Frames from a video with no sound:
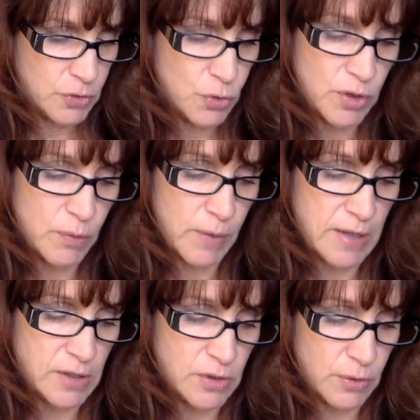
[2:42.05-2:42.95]
Julia
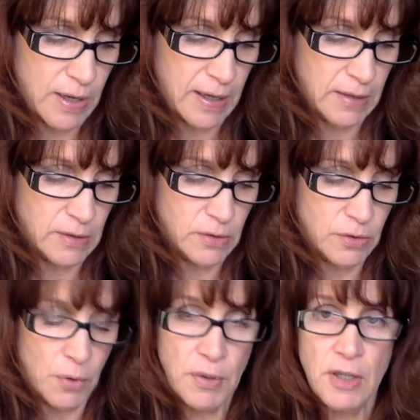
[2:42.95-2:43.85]
raises her hands.
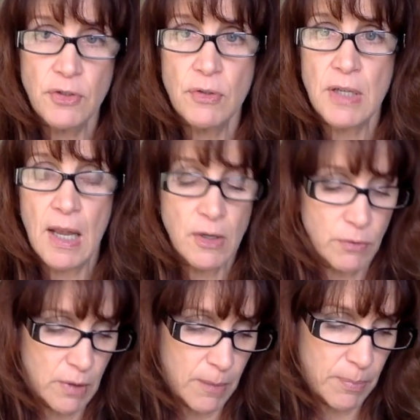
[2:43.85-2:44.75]
Don't get your
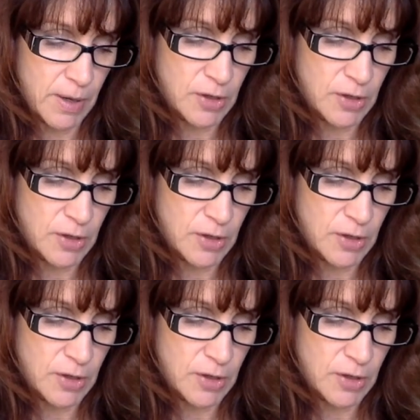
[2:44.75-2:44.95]
dander up.